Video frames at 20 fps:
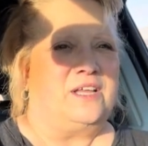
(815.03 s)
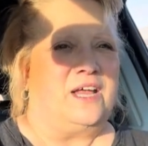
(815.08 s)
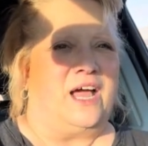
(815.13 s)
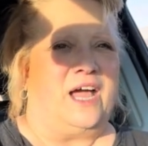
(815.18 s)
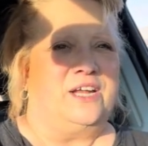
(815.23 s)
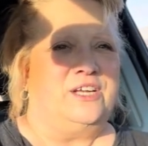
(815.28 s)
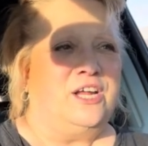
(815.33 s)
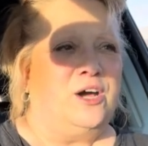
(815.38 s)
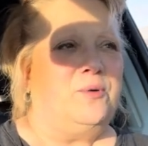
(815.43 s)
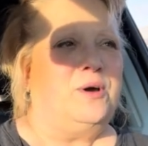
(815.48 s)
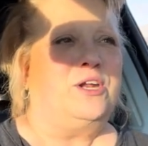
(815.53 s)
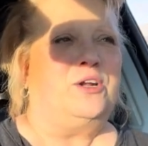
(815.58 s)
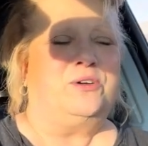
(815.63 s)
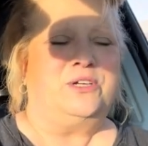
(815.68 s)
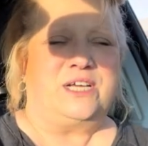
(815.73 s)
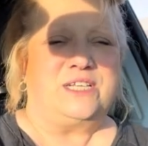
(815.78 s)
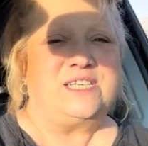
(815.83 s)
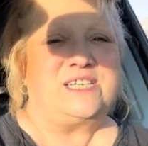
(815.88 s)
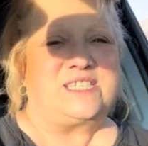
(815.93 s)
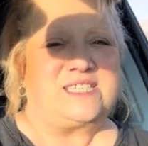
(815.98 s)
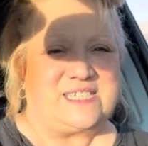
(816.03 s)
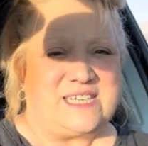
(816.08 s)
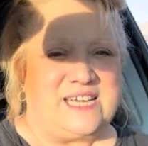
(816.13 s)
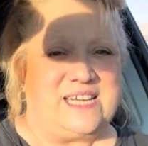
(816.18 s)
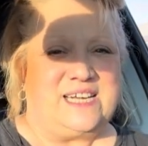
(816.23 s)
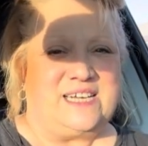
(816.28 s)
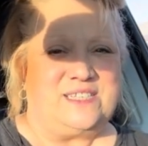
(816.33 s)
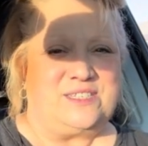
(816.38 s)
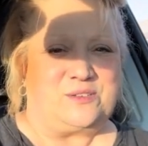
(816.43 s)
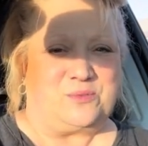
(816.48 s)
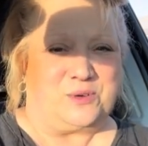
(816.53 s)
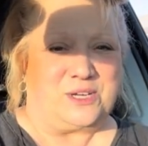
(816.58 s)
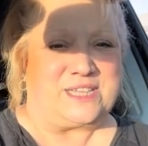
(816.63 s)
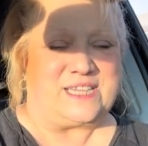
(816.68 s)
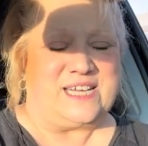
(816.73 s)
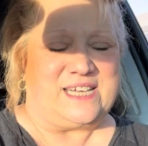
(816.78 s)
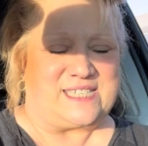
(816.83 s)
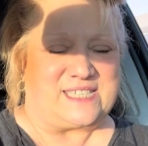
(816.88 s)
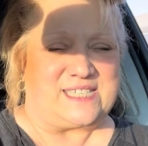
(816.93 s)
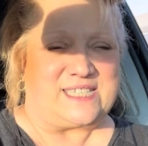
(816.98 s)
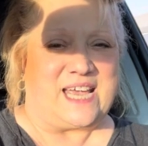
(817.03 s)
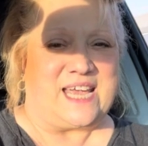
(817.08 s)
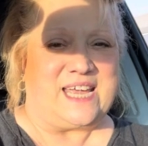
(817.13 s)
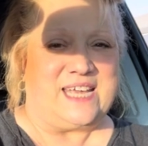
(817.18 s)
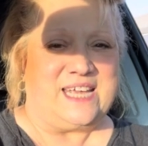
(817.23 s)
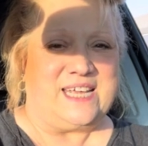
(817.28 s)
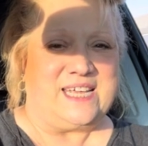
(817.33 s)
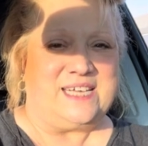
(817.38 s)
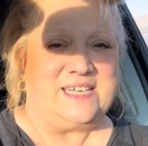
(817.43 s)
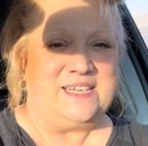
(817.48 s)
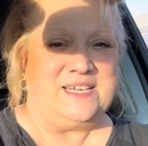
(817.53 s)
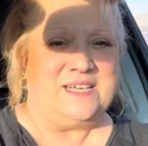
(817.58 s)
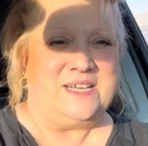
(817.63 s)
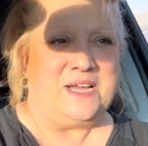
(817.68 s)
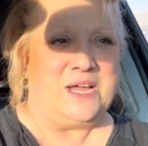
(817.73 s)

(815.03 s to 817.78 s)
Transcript: I know I don't understand what they're saying,